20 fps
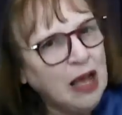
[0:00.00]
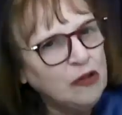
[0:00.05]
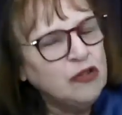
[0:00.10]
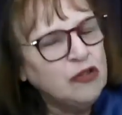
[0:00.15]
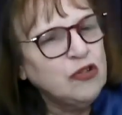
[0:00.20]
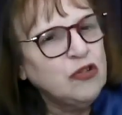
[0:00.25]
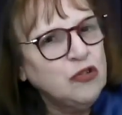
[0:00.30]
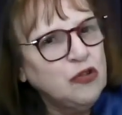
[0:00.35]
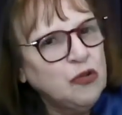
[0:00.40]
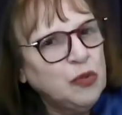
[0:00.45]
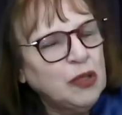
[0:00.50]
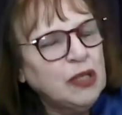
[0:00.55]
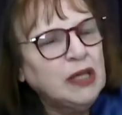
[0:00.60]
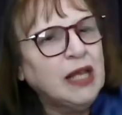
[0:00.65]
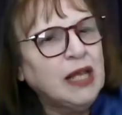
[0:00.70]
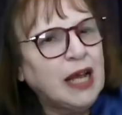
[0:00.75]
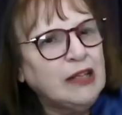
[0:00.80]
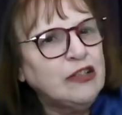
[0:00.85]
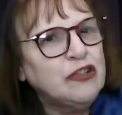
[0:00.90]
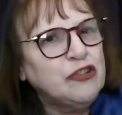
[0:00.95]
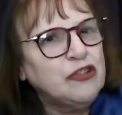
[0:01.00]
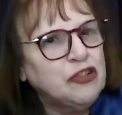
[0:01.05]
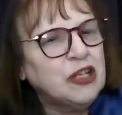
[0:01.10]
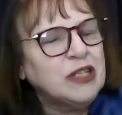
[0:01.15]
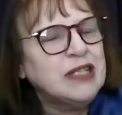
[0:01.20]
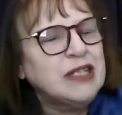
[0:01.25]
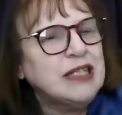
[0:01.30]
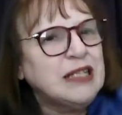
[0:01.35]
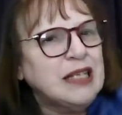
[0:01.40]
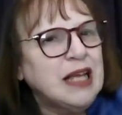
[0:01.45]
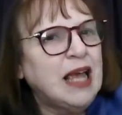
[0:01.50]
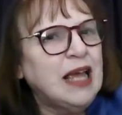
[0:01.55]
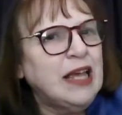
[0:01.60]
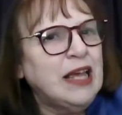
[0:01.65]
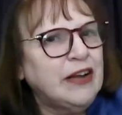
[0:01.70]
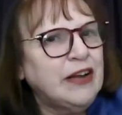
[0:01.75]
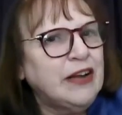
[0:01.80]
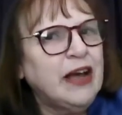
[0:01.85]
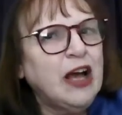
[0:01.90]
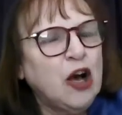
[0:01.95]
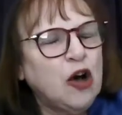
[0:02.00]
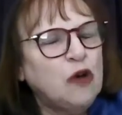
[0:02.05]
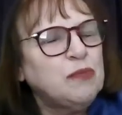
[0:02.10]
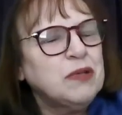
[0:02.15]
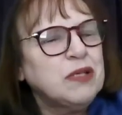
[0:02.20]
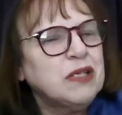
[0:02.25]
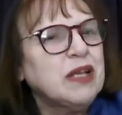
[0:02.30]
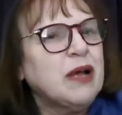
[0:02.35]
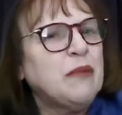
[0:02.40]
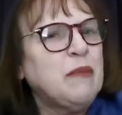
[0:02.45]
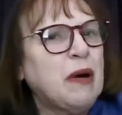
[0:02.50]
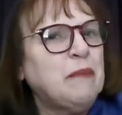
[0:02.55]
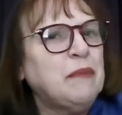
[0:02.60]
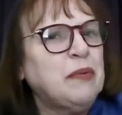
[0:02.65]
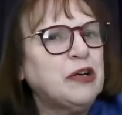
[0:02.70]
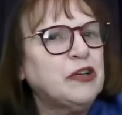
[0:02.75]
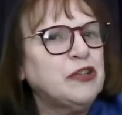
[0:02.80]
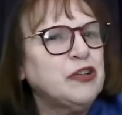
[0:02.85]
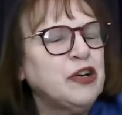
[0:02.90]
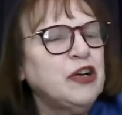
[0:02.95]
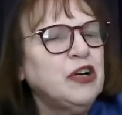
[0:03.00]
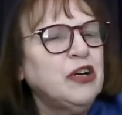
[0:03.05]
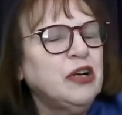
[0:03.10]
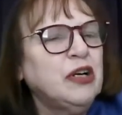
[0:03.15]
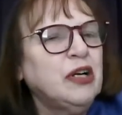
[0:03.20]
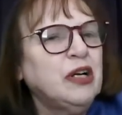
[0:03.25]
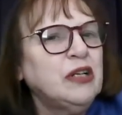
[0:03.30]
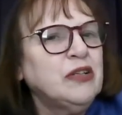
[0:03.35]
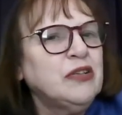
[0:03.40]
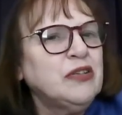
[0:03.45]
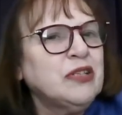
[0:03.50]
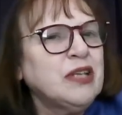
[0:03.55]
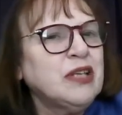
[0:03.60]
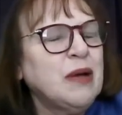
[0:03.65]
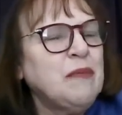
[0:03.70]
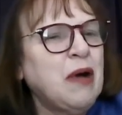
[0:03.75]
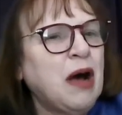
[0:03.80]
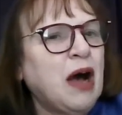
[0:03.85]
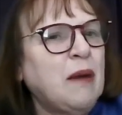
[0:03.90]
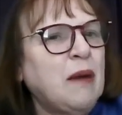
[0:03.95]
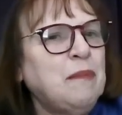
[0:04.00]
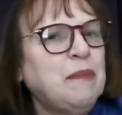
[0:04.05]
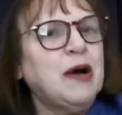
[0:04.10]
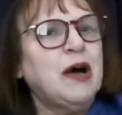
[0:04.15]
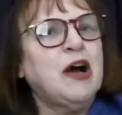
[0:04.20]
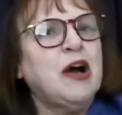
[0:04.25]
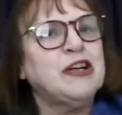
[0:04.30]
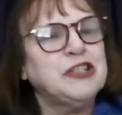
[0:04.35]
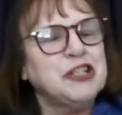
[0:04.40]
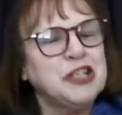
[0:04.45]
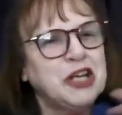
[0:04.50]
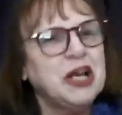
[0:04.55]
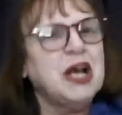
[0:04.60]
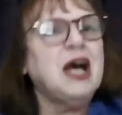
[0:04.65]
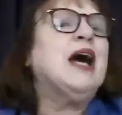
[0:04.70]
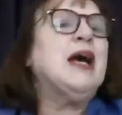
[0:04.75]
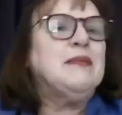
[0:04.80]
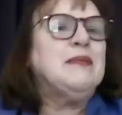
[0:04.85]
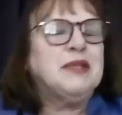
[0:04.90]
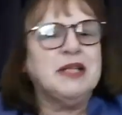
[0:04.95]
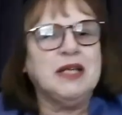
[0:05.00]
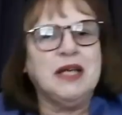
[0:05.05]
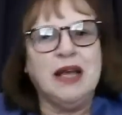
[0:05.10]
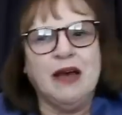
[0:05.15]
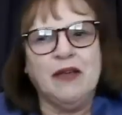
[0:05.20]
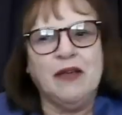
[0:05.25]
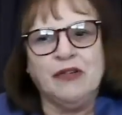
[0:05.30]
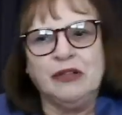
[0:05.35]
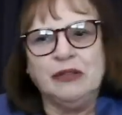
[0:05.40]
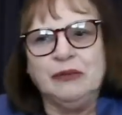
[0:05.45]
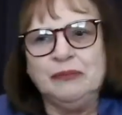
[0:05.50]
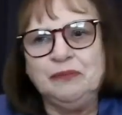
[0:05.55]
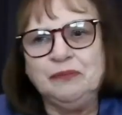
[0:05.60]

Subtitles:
else you would like to just say here to help sum up our time together?